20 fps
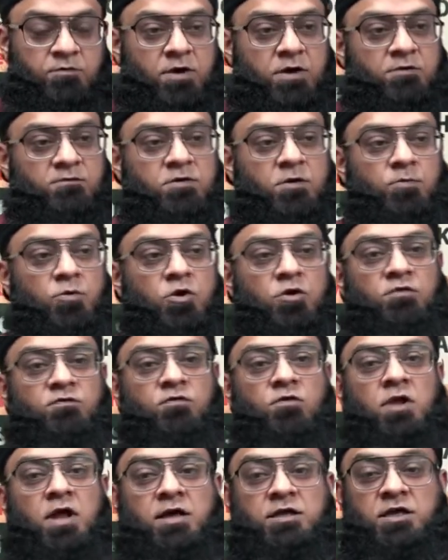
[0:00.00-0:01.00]
One of the
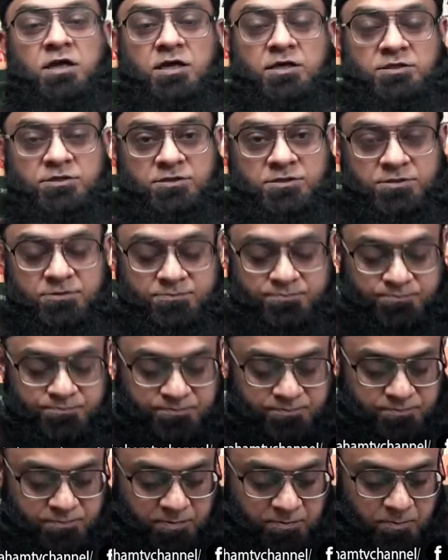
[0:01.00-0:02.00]
beautiful hadiths
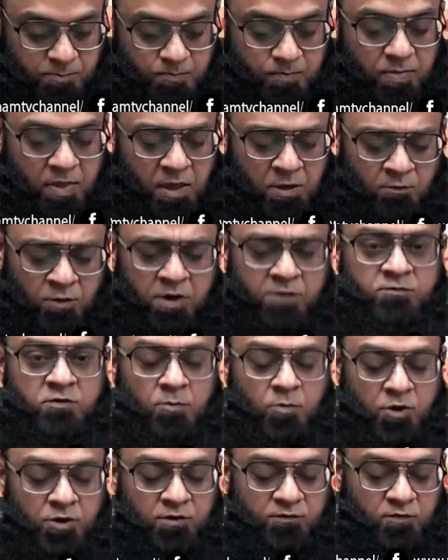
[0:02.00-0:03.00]
one of the
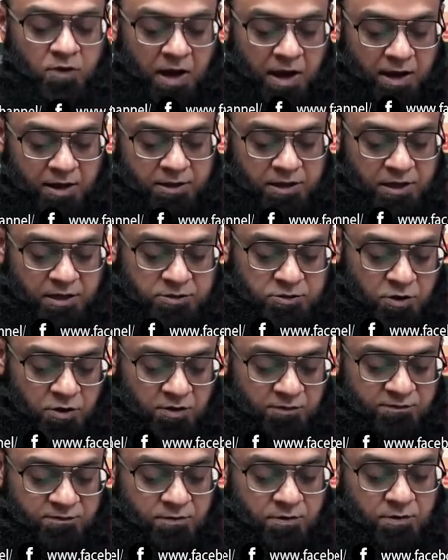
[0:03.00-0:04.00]
beautiful ahadith
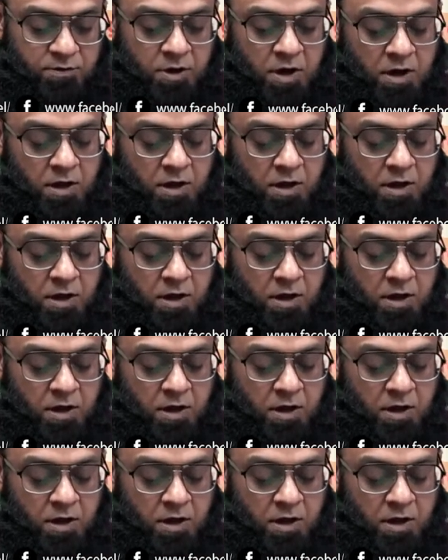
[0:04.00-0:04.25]
of uh,